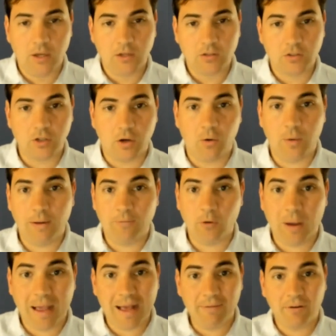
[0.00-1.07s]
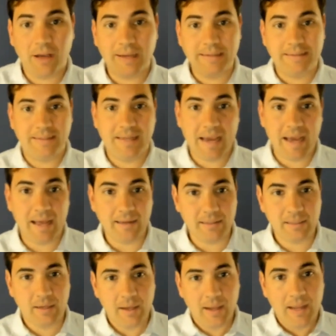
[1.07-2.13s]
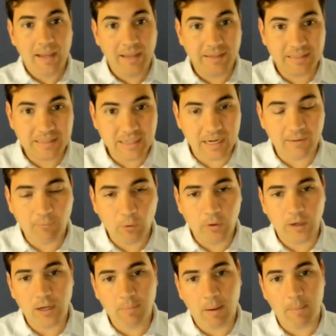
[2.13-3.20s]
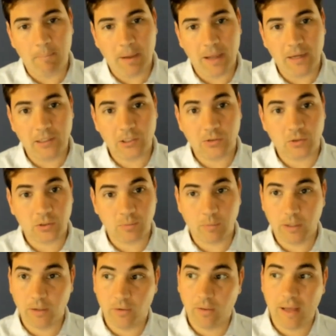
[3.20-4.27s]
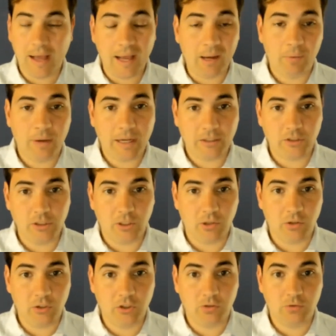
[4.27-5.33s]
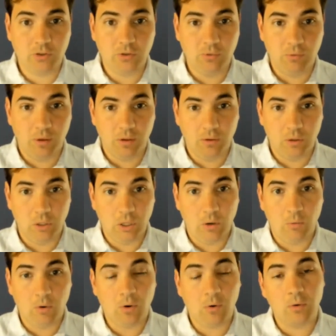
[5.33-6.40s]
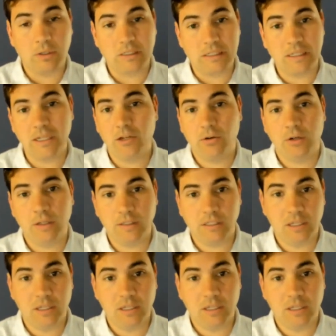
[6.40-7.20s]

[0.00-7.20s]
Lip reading: So if you have high debt, instead of worrying about buying a short-term rental, I would actually encourage you to lower or decrease the